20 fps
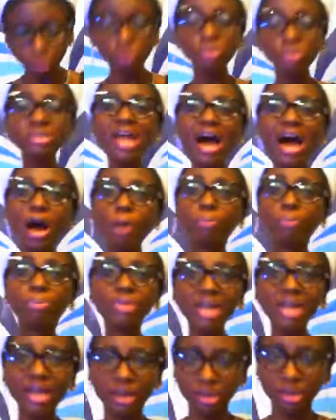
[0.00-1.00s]
will now
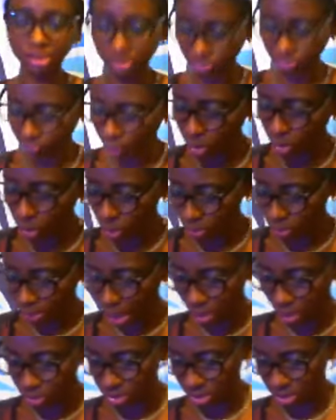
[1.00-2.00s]
pray for your
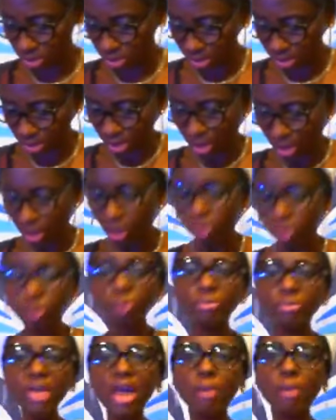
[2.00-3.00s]
spouses. You
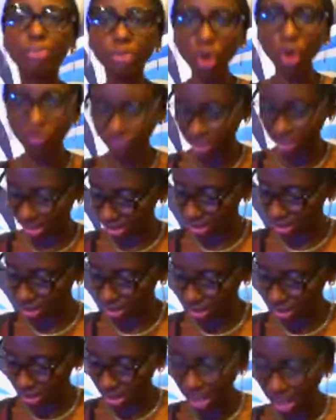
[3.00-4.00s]
be a prophet,
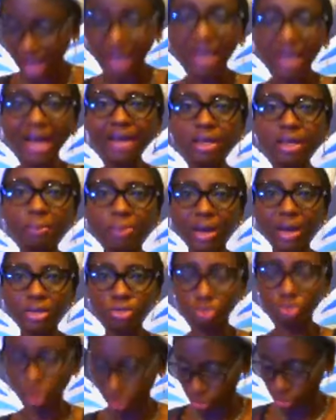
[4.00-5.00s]
and a
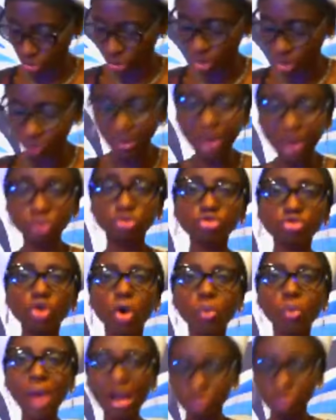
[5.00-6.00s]
pastor to your spouse, to your wife,